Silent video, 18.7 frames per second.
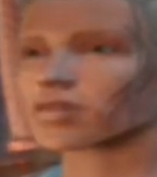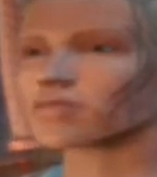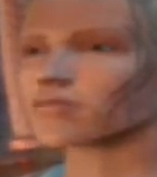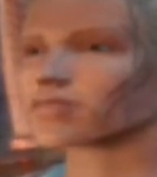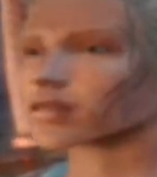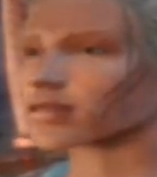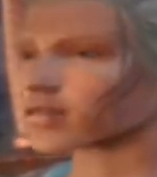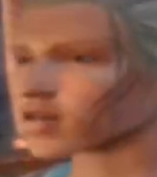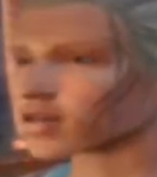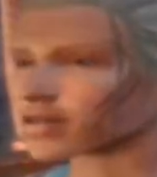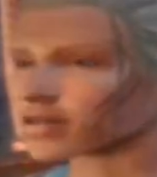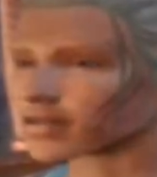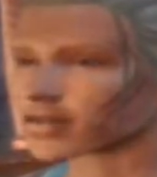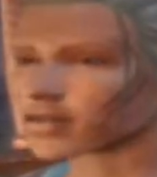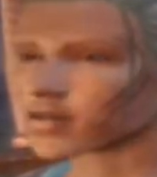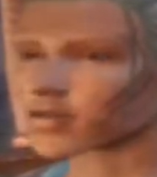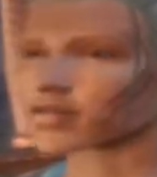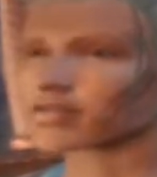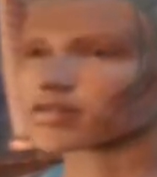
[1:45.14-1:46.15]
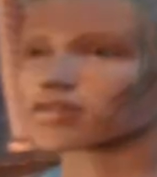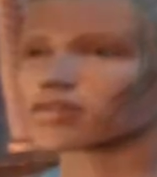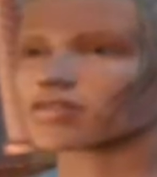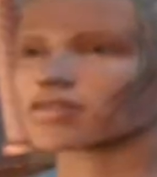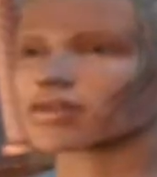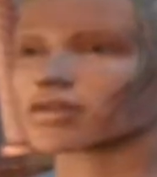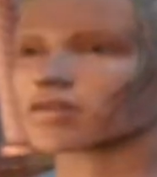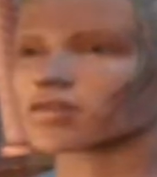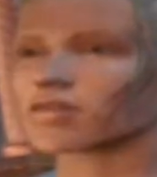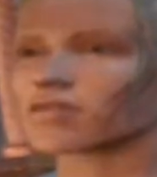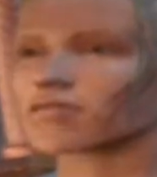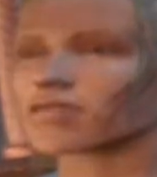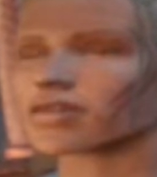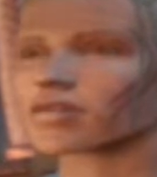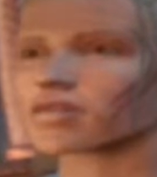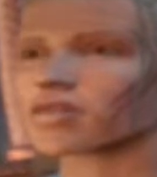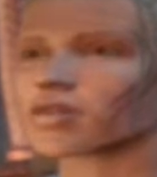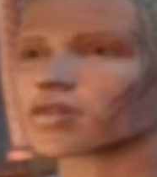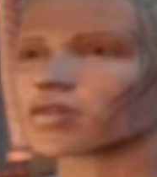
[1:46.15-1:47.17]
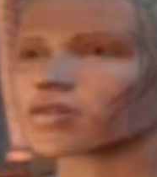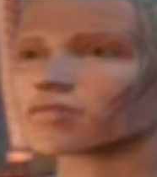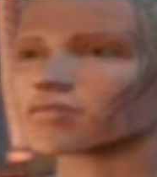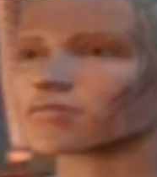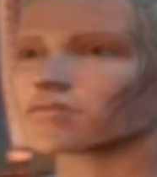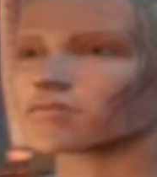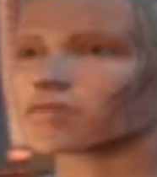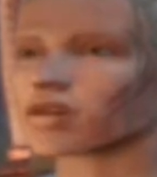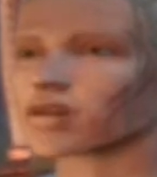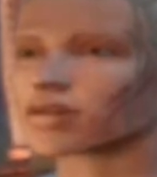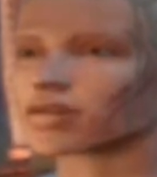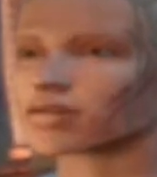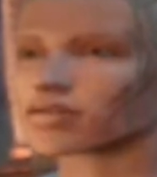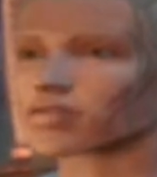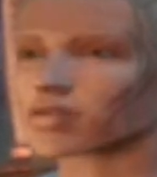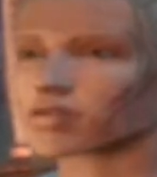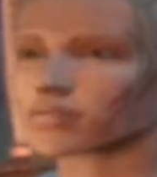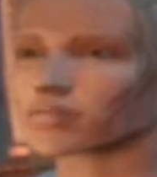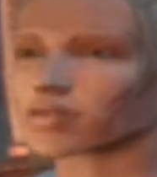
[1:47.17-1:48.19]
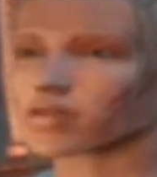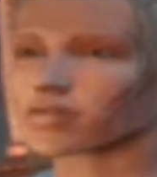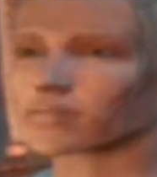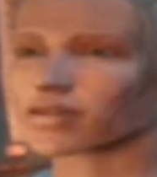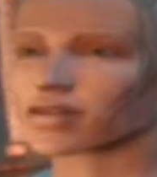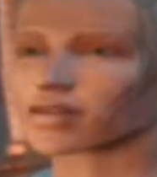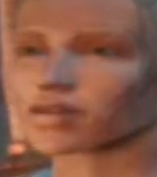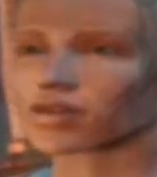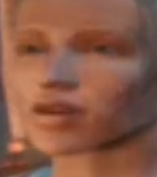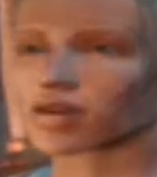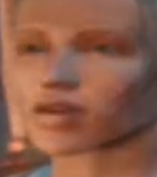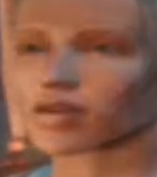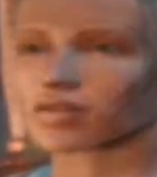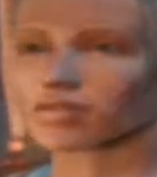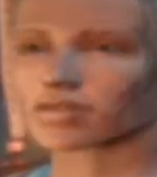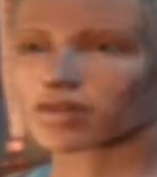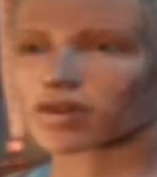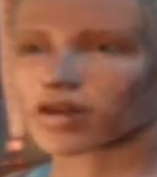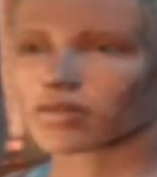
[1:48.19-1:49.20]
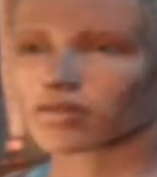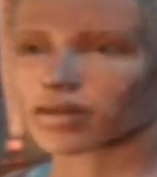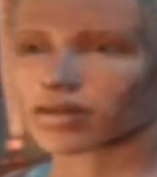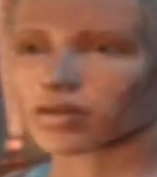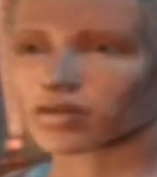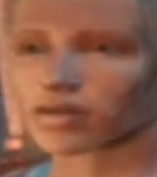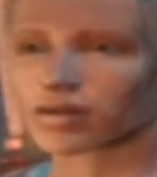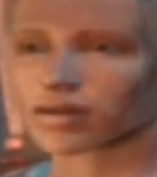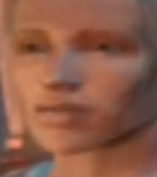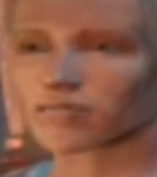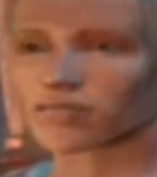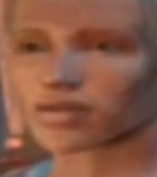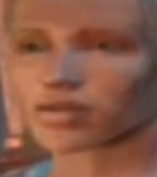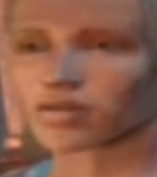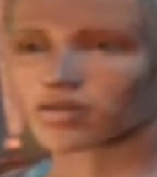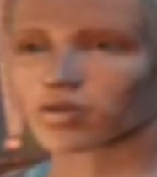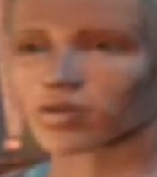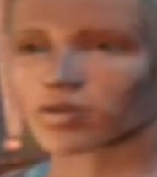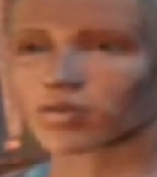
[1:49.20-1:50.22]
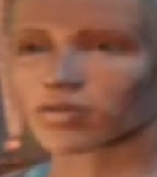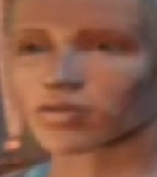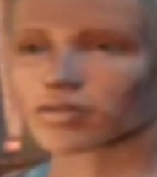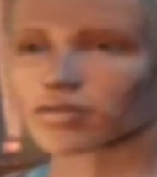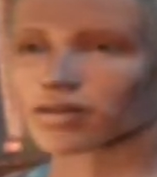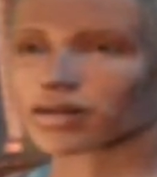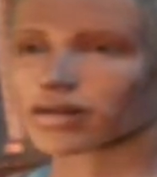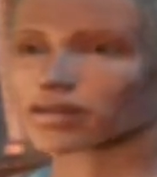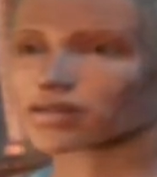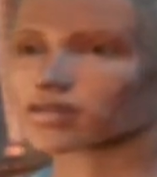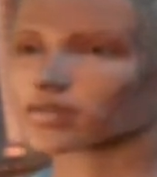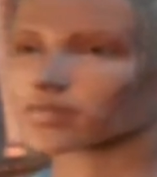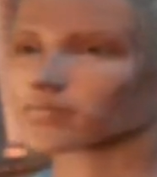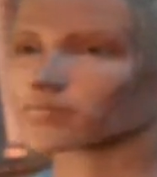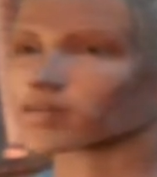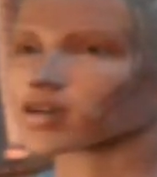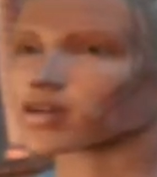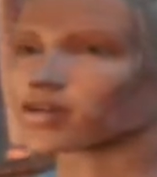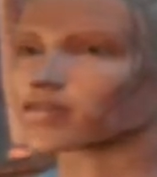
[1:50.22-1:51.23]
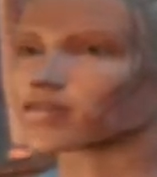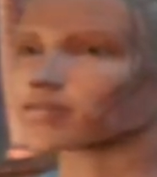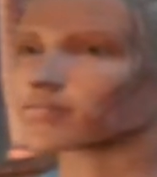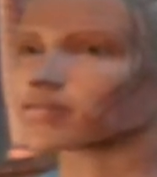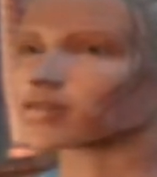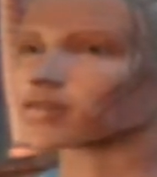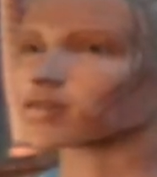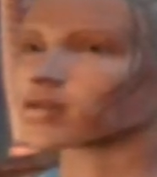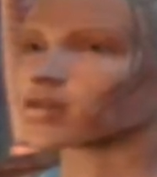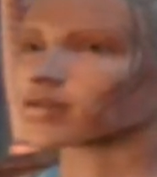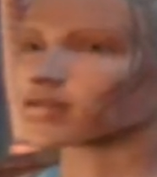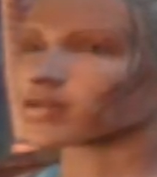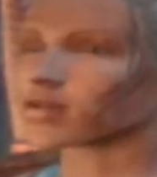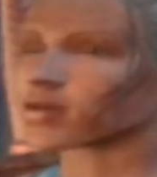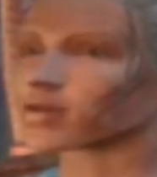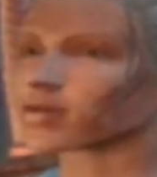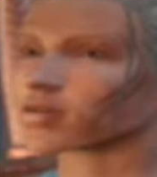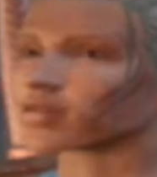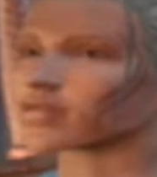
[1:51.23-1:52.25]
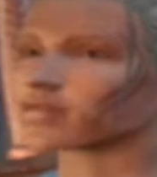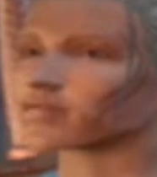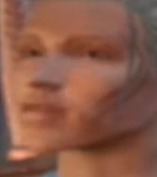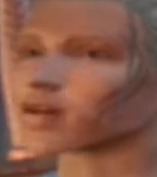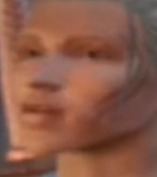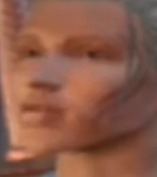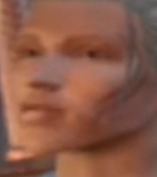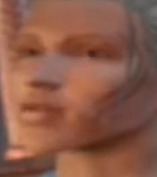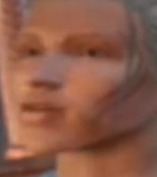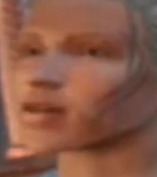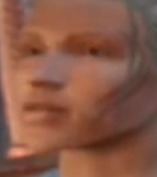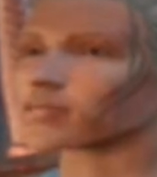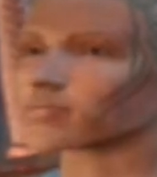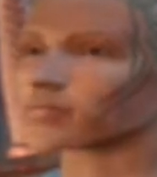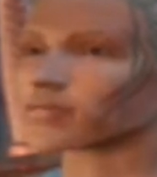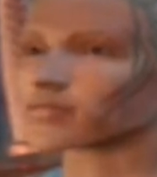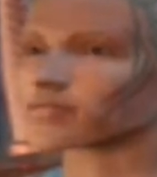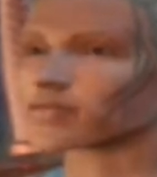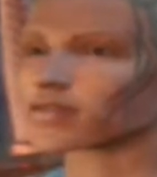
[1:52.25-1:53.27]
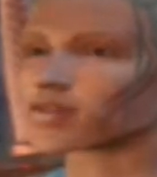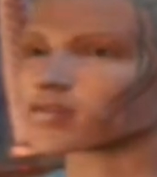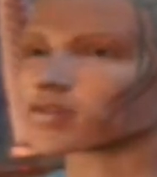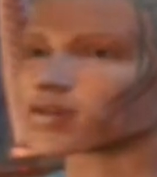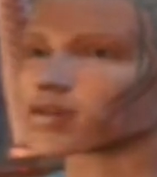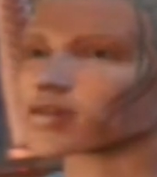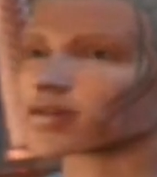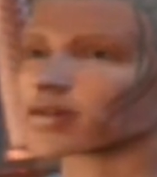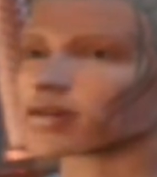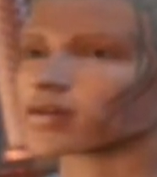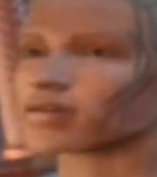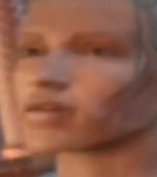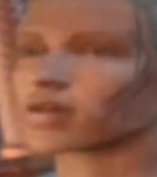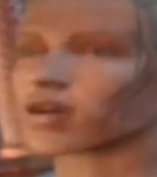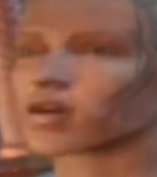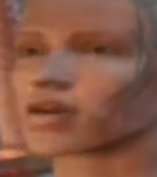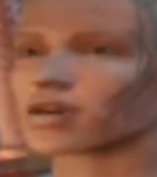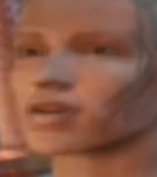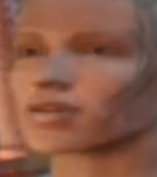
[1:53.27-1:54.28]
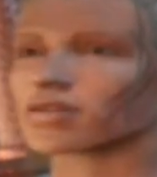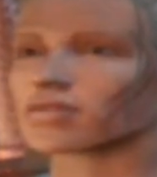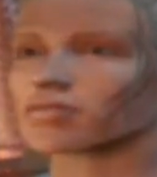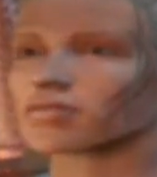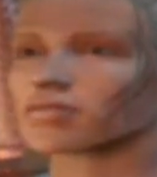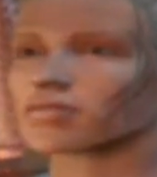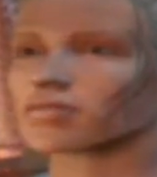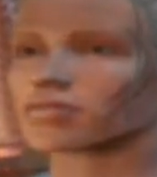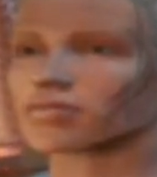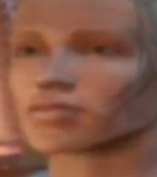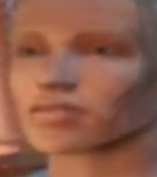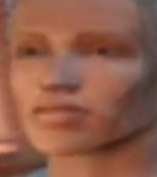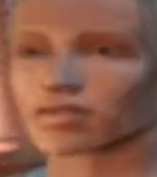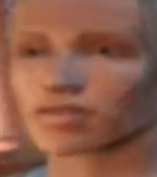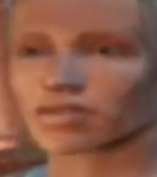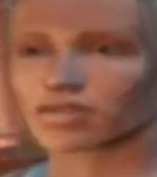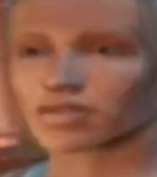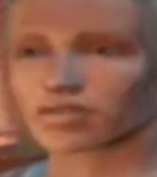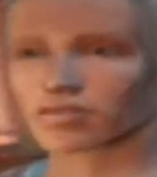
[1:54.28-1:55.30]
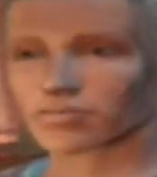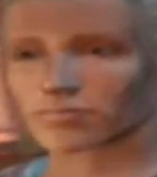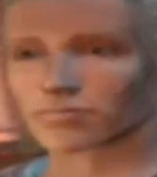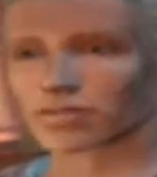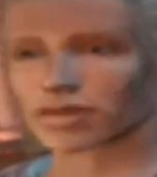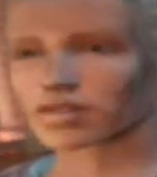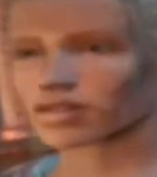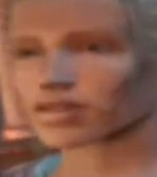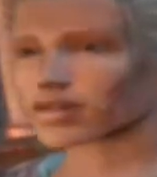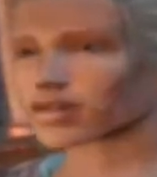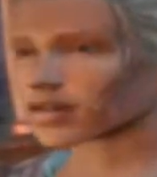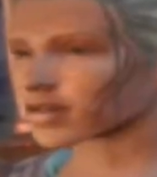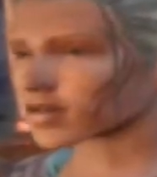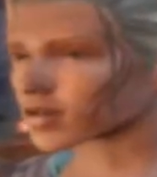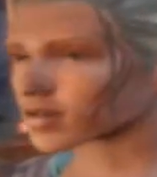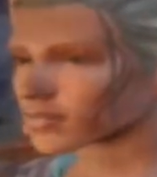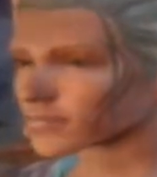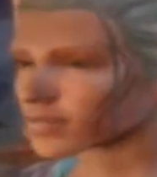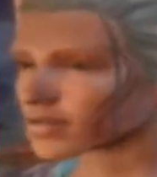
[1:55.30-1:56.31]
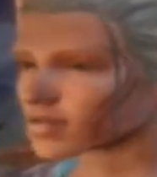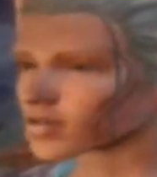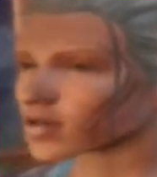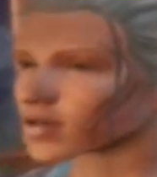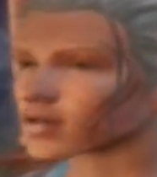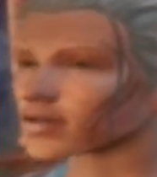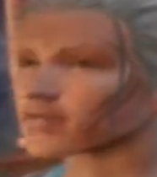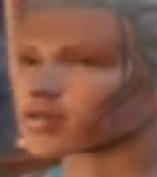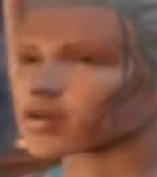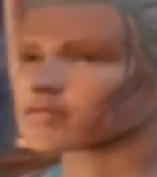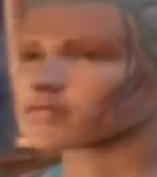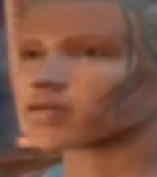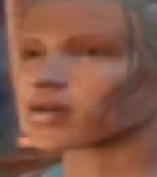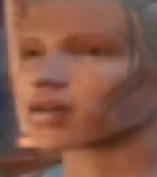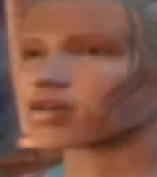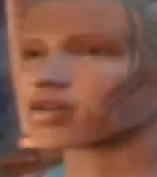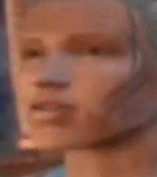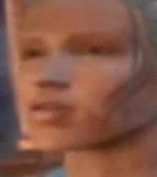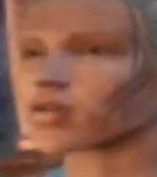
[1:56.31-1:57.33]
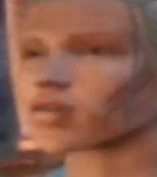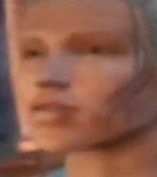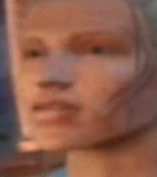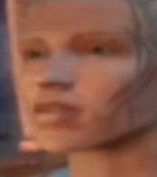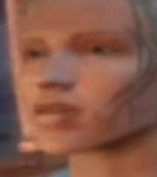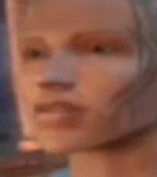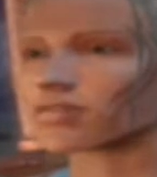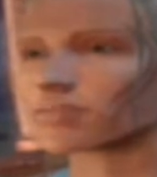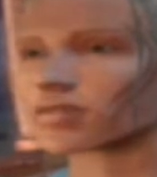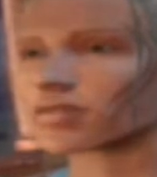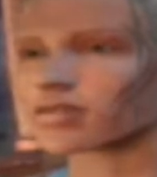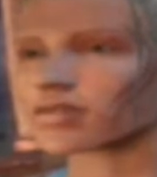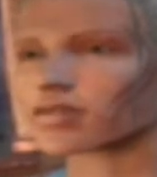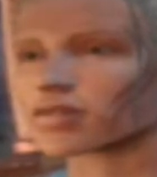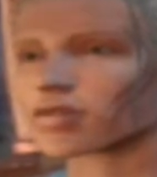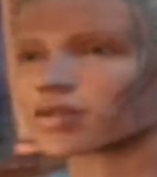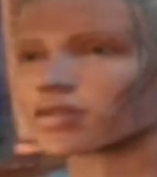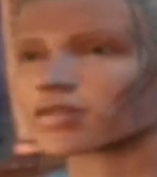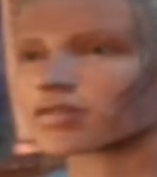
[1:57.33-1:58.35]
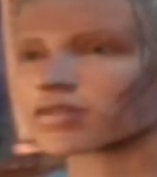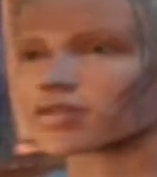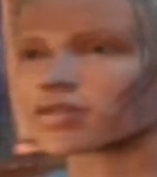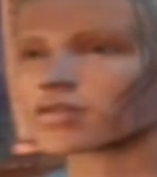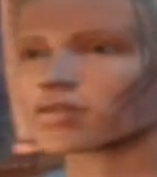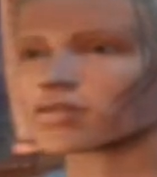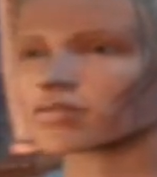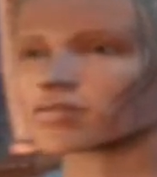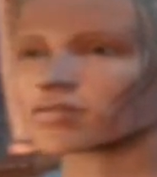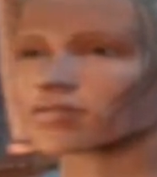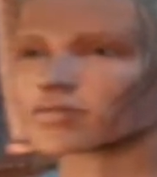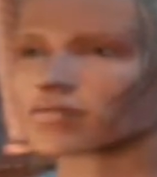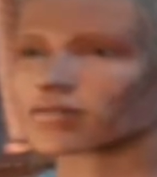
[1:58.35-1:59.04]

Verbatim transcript: down a flight of stairs is an adventure. Falling into someone's bed, also an adventure. Falling into someone's bed? you're looking for air quotes. professional anecdotes. Let's yes. see. My second mission ever for the Crows was a bit intriguing.